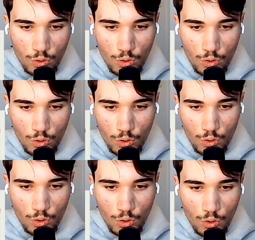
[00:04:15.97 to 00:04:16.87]

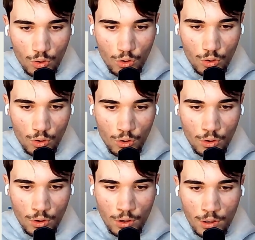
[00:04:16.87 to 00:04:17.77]

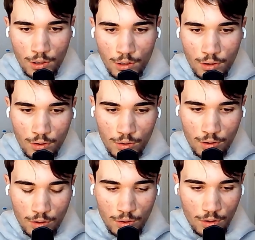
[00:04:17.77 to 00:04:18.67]

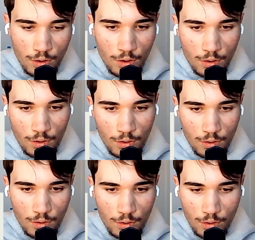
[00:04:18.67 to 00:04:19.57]

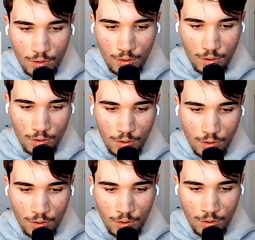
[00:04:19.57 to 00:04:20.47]

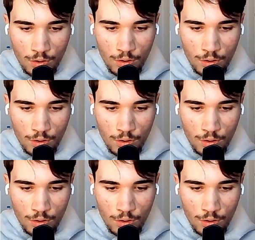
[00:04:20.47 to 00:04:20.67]
No one is speaking in this clip.